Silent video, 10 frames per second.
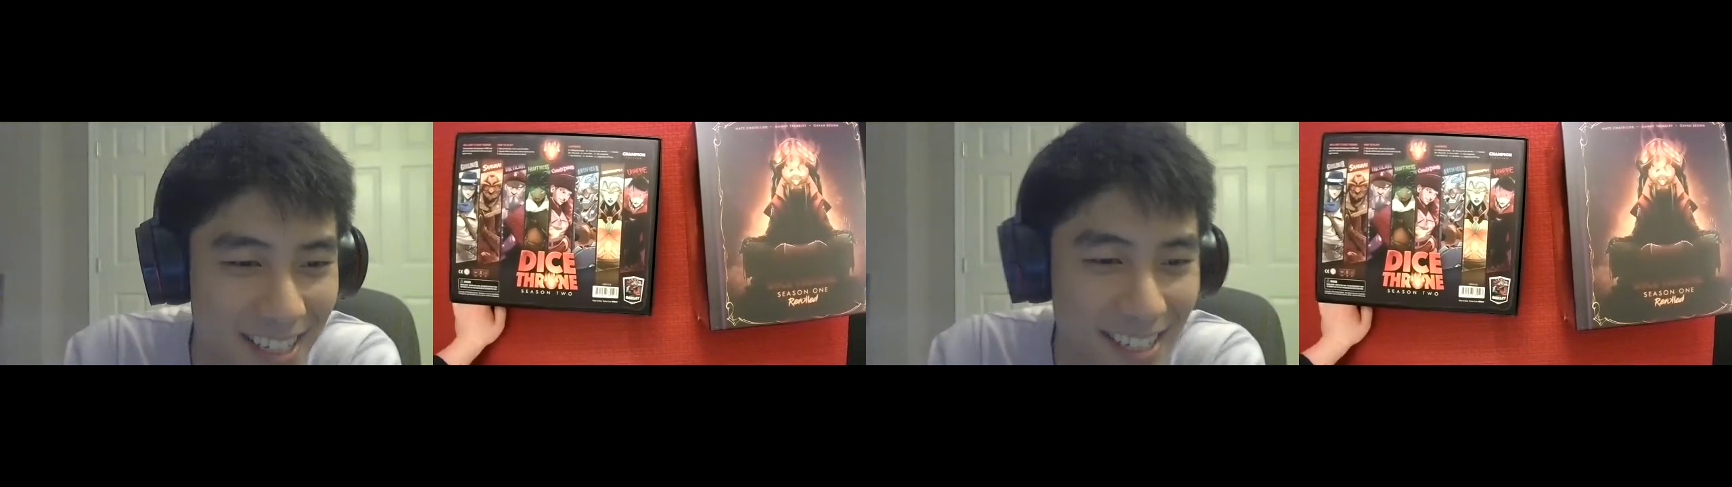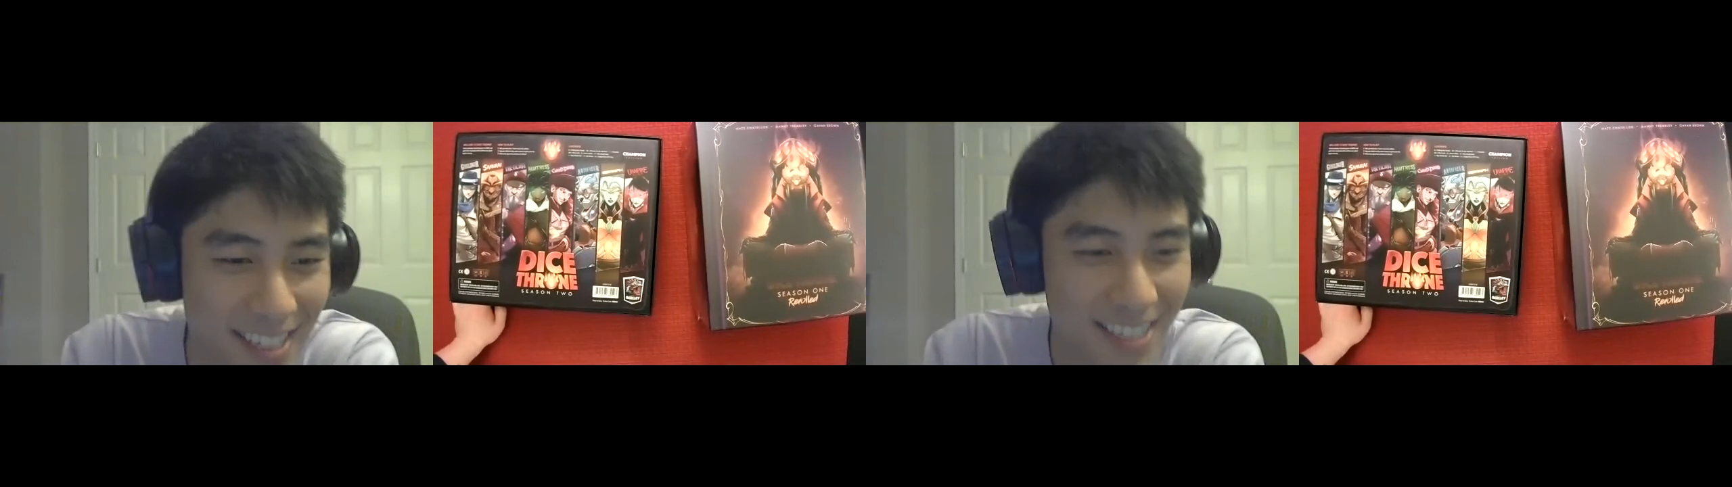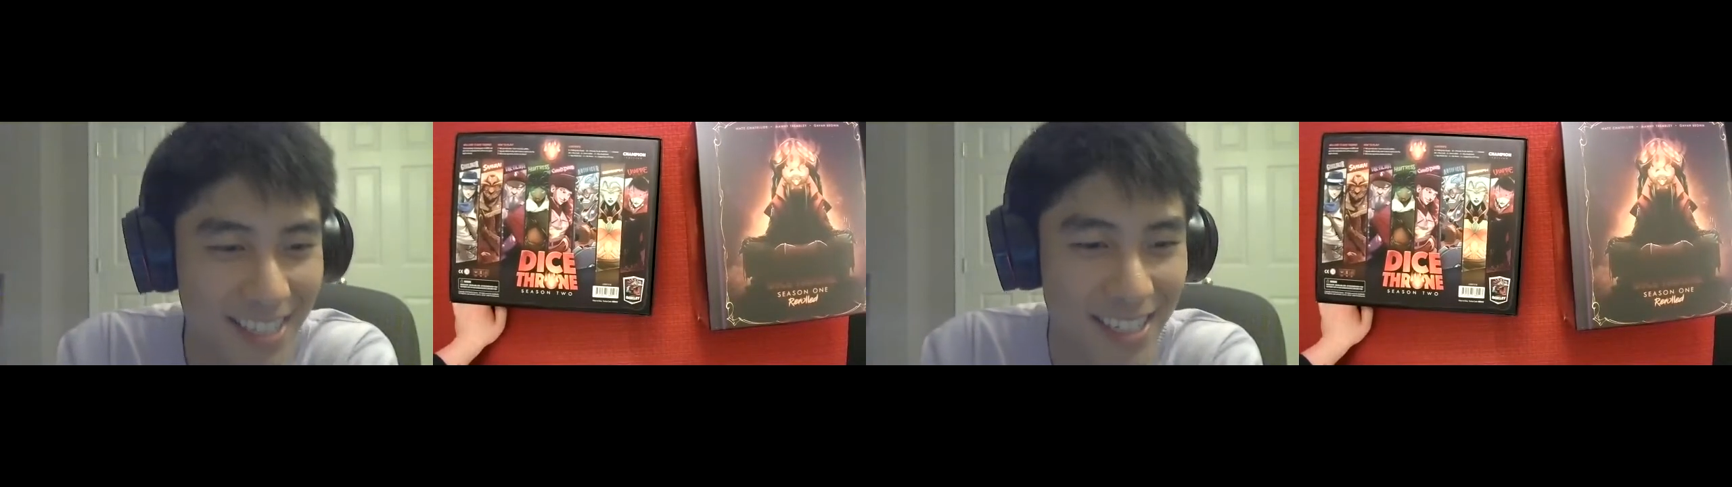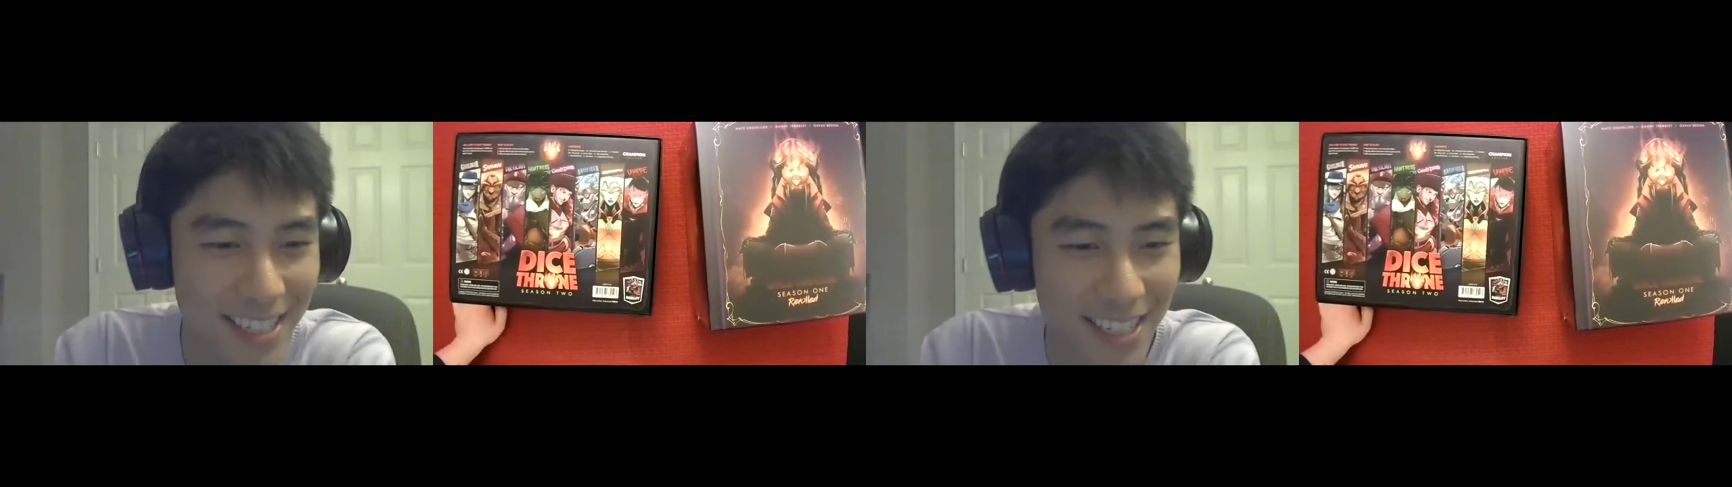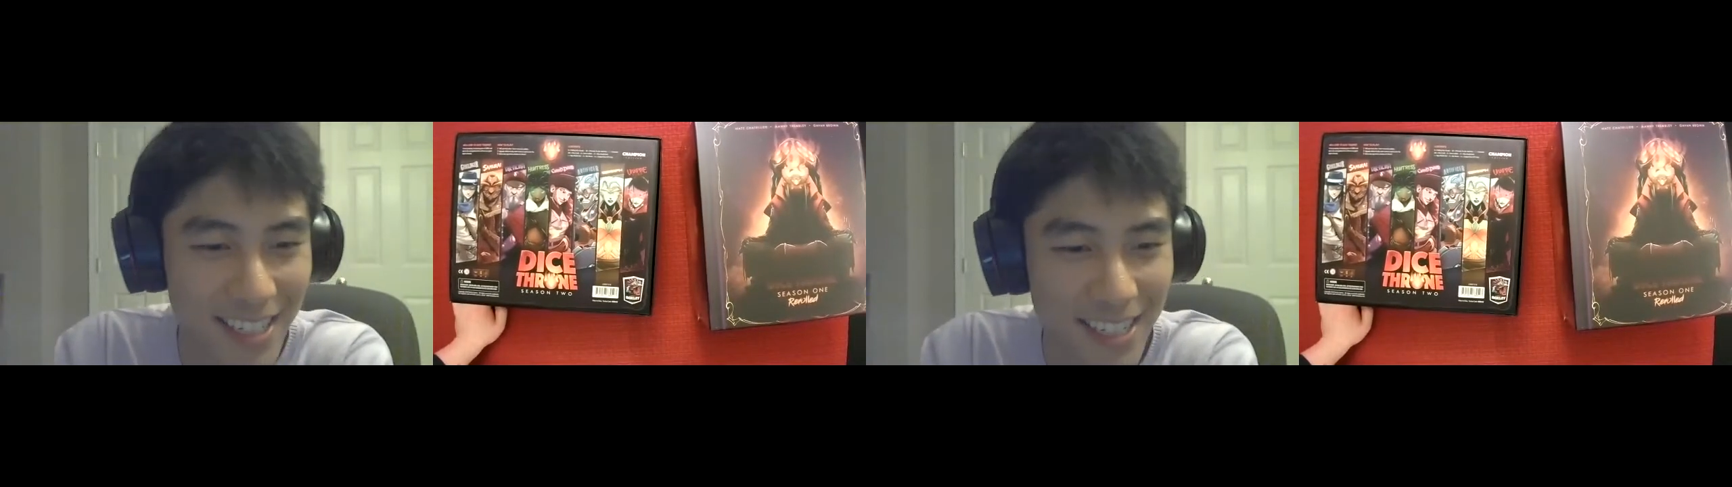go.
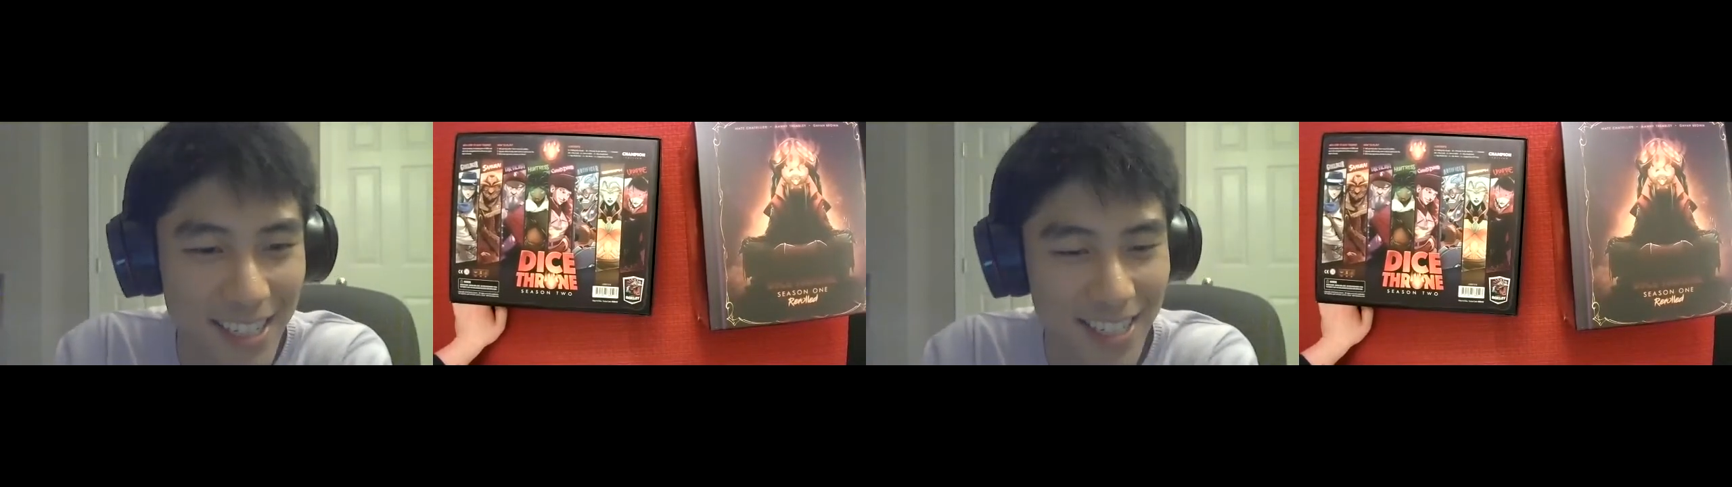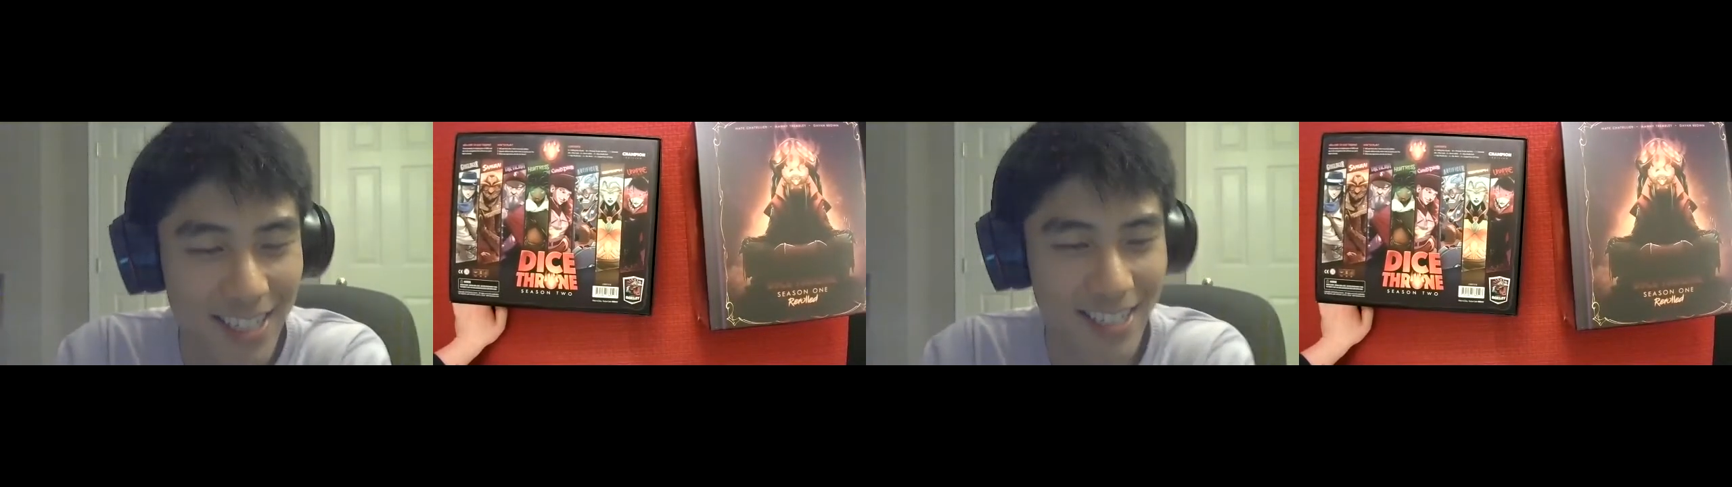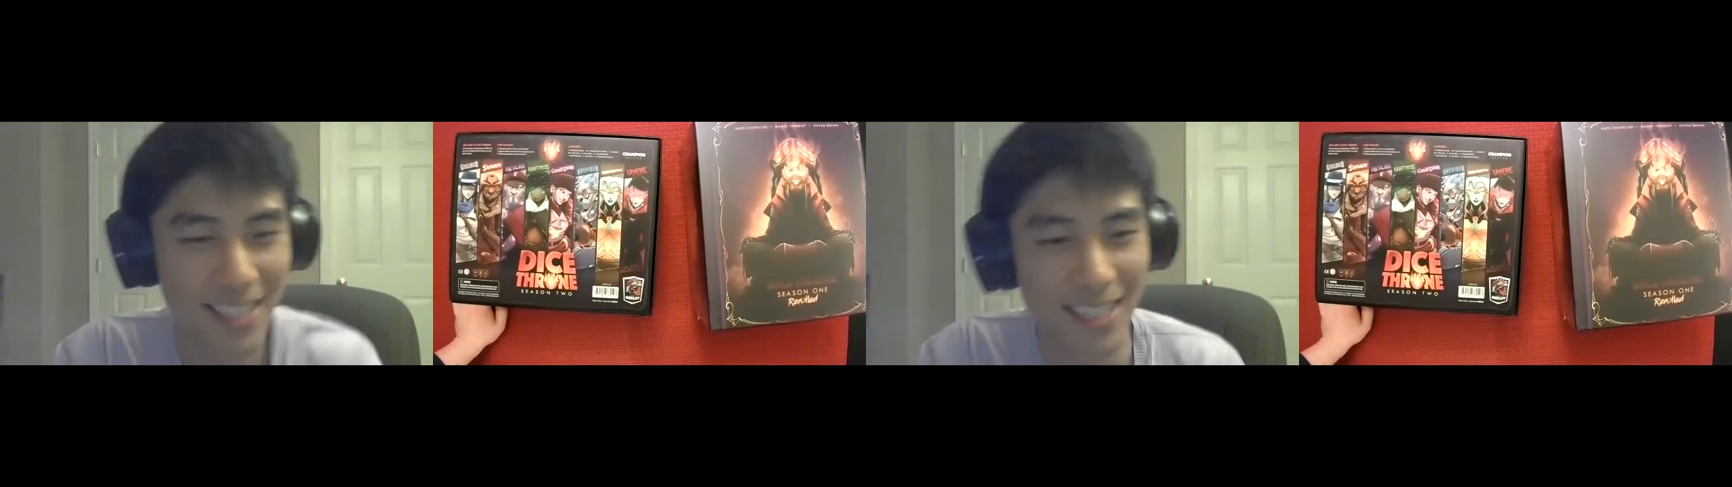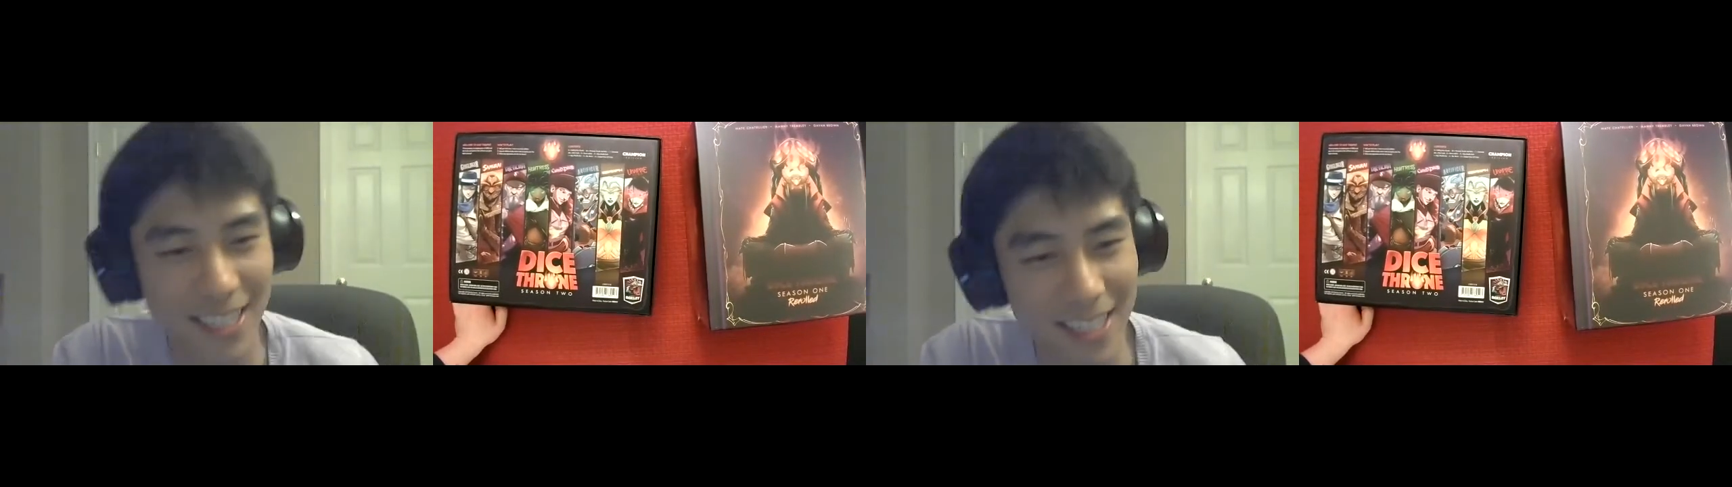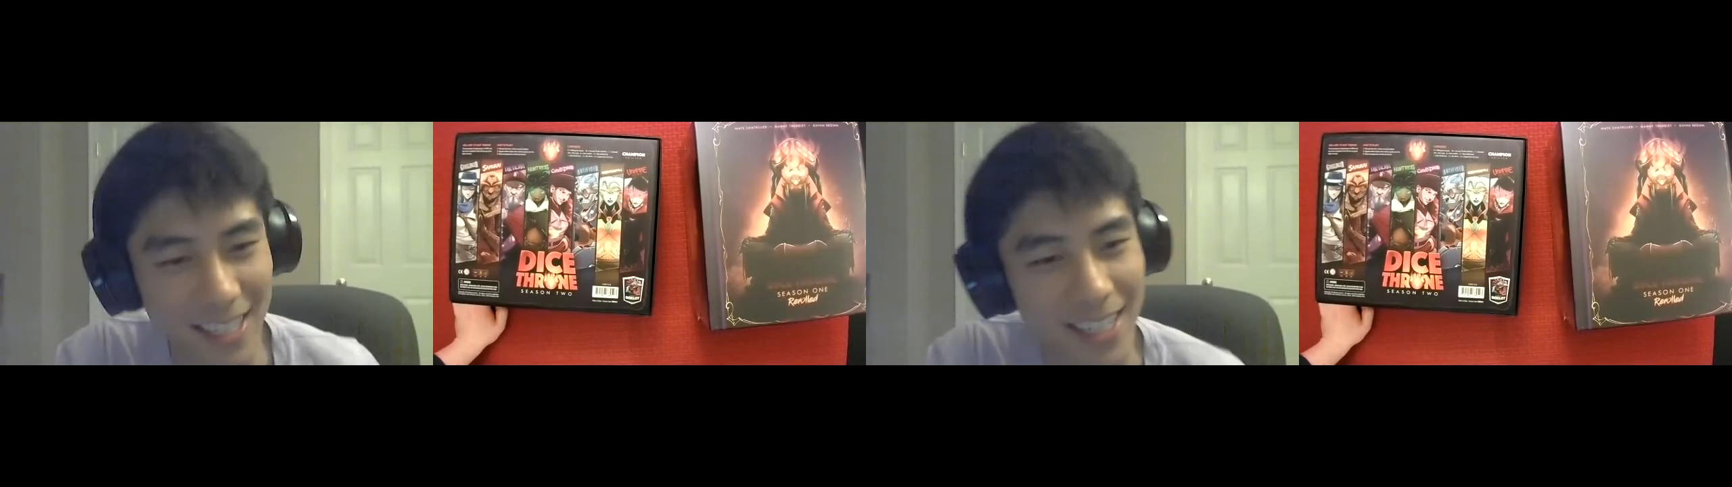Aside from new
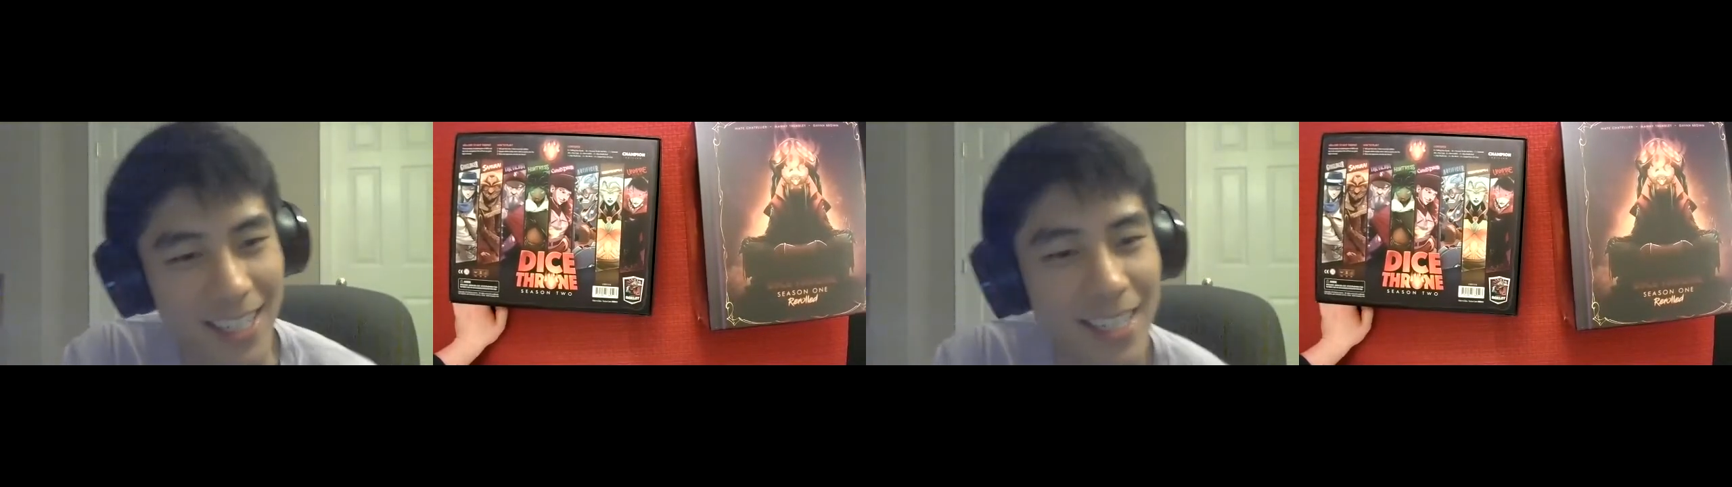characters,